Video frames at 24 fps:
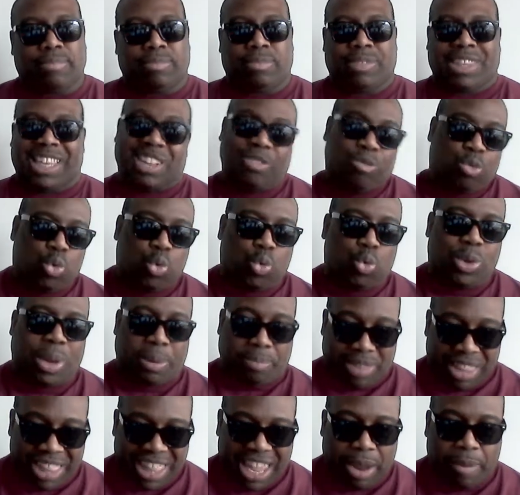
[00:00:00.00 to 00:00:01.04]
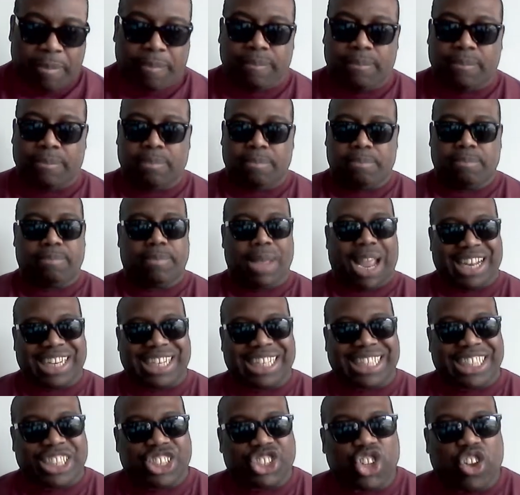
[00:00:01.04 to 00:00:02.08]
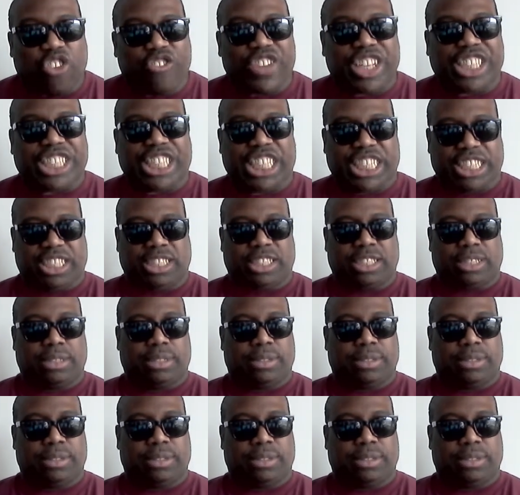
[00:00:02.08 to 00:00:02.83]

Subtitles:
to promote their products and services.